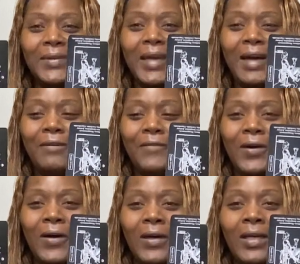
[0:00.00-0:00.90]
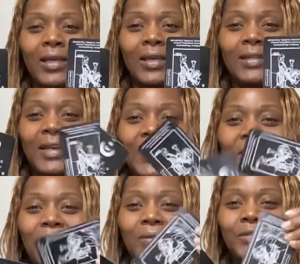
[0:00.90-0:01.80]
downfall. They
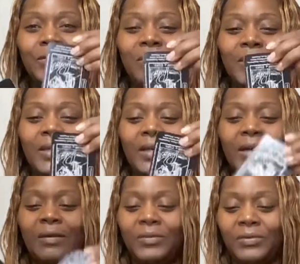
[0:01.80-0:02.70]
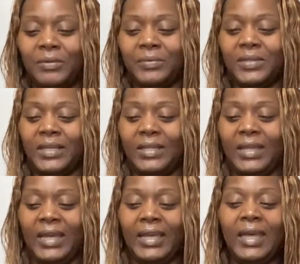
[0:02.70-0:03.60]
don't want you to be up. You know what I'm saying?
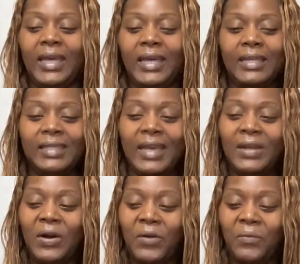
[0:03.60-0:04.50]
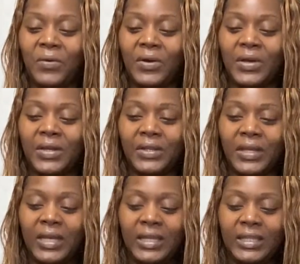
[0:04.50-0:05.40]
Like, they don't want
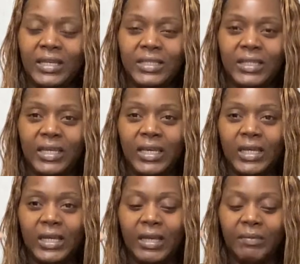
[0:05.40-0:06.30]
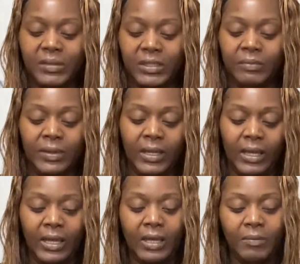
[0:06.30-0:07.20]
this King of Cups to be
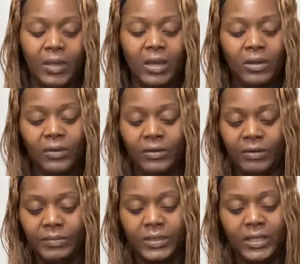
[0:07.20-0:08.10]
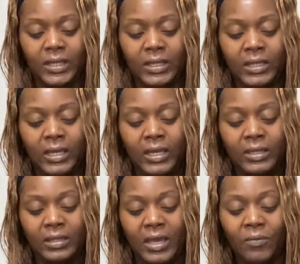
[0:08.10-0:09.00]
up. You know what I'm saying?
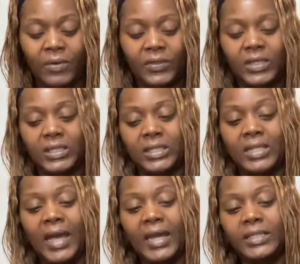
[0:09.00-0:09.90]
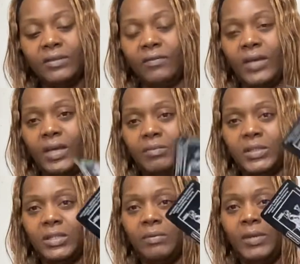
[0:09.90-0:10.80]
They want this Knight of Cups
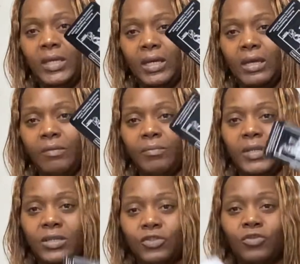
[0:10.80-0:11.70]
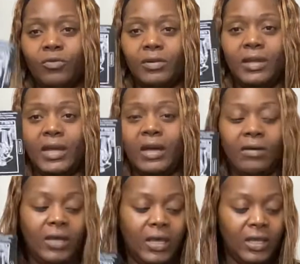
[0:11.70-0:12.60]
to be up because you were down.
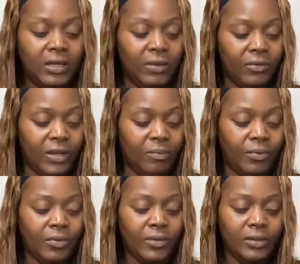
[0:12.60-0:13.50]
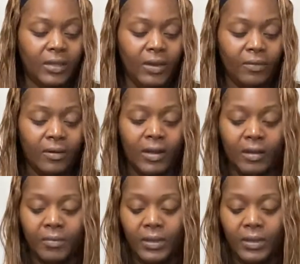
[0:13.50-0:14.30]
And then when I pulled it, they were up.